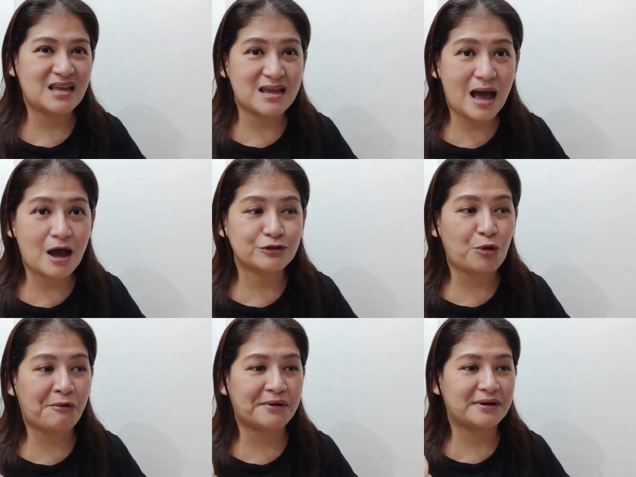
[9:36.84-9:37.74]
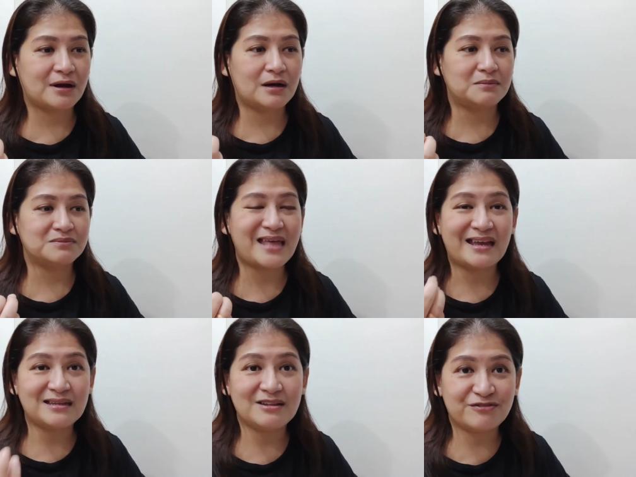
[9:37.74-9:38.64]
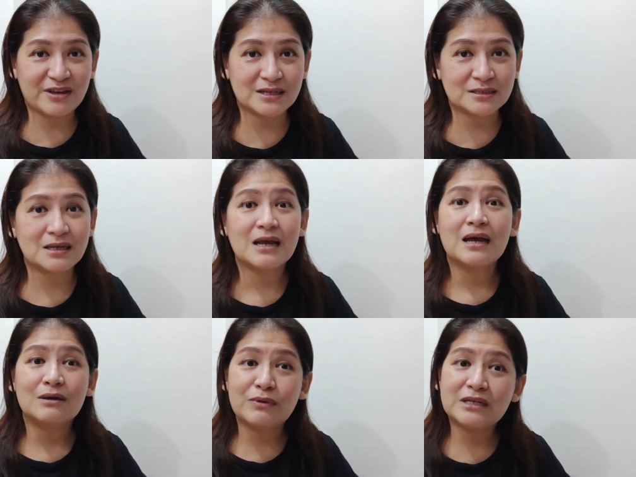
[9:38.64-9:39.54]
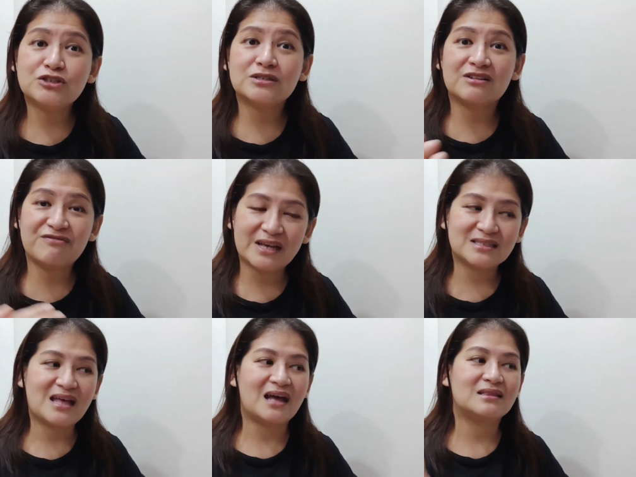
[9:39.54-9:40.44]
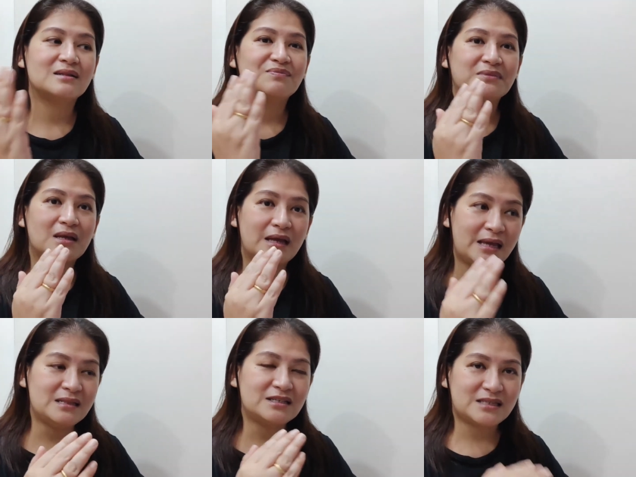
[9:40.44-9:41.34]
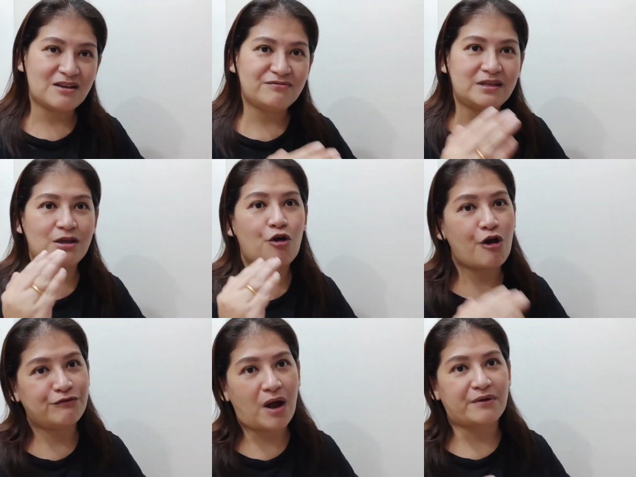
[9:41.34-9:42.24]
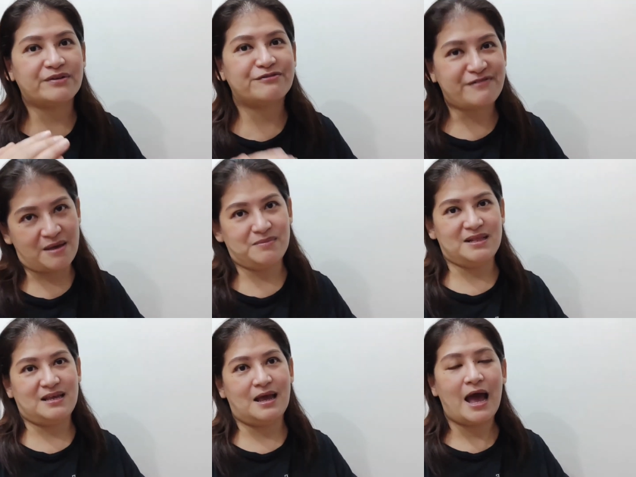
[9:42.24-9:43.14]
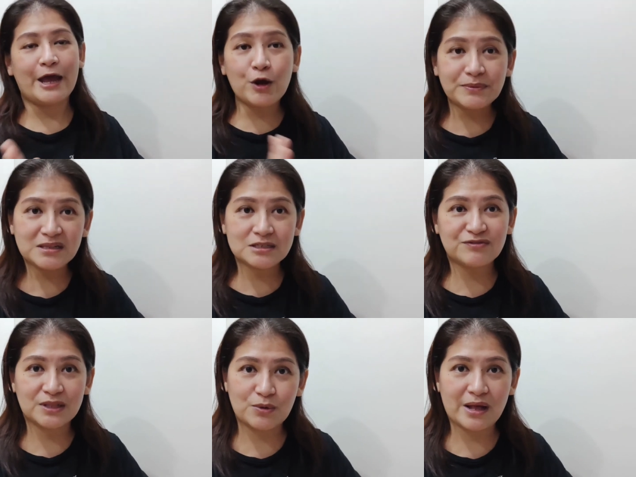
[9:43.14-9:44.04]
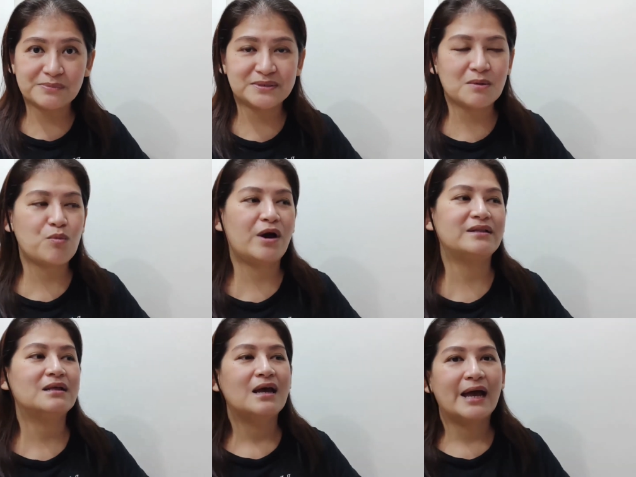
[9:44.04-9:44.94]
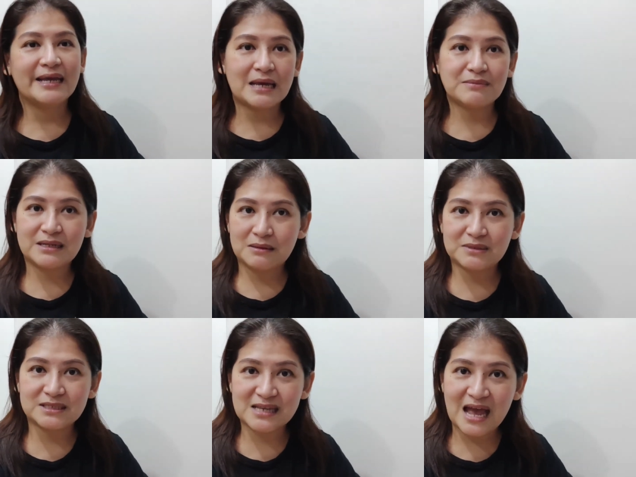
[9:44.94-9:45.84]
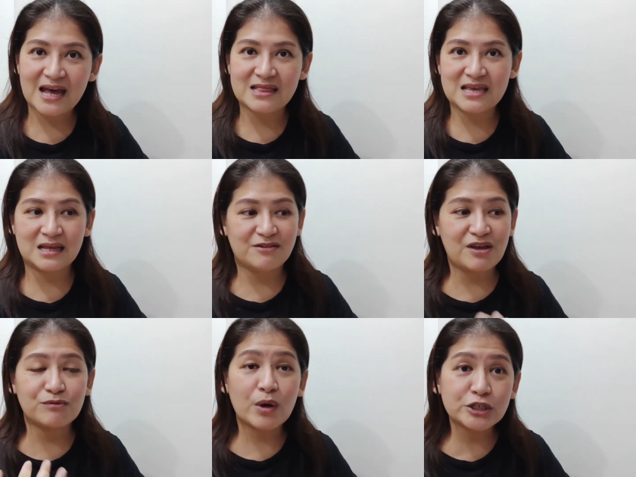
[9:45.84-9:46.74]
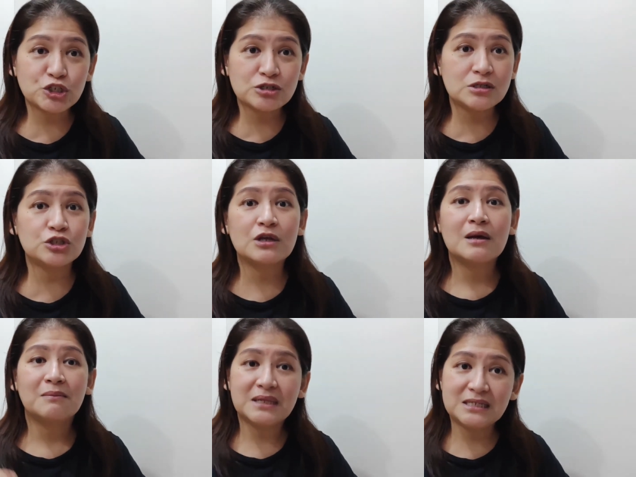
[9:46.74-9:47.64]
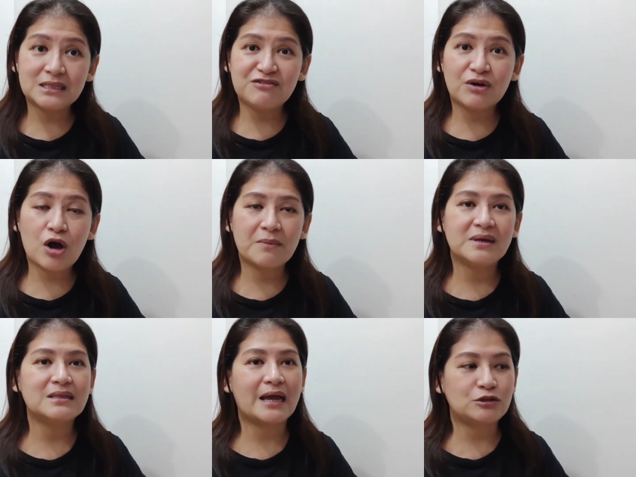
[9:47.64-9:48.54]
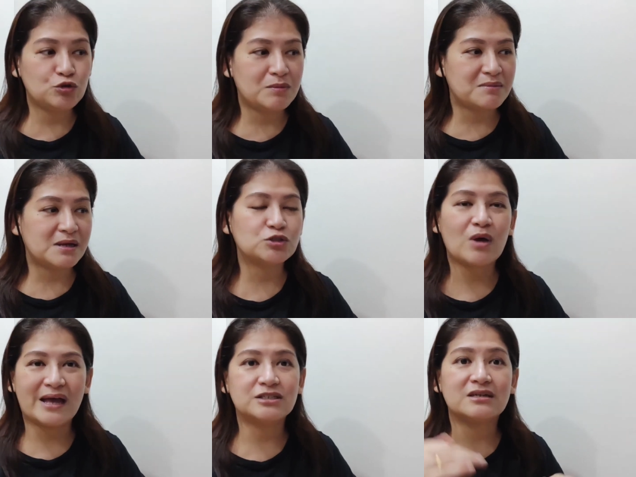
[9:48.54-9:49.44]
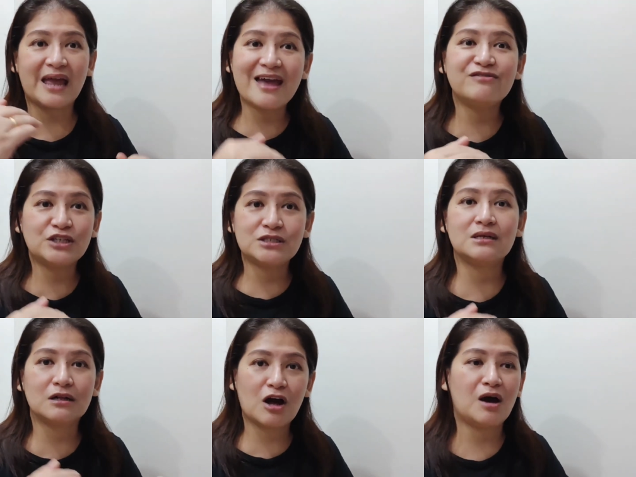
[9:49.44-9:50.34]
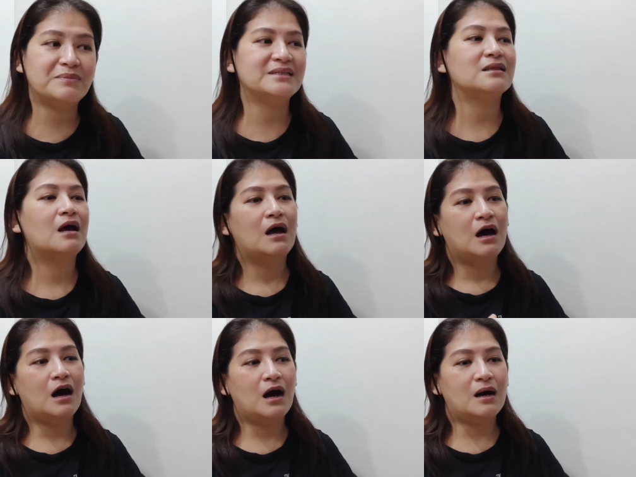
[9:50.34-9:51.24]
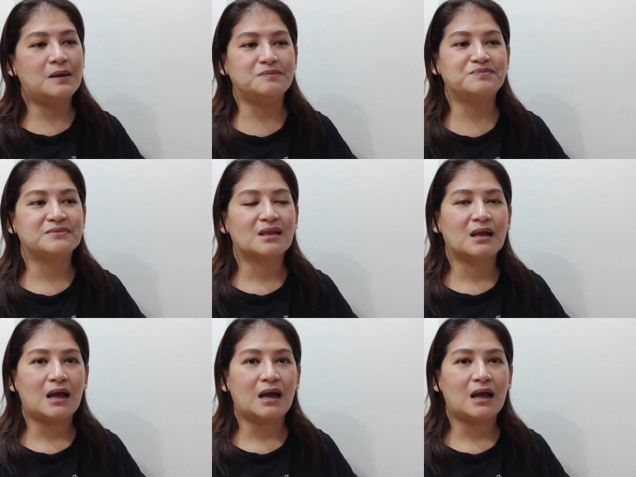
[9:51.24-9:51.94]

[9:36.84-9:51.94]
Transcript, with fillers: take out or um, dine-in fix, we can just invest that in the safety of our family. I hope that this video helps someone. Again, my name is Kathy and if you have questions, please leave a comment. I do my best to answer every single comment um,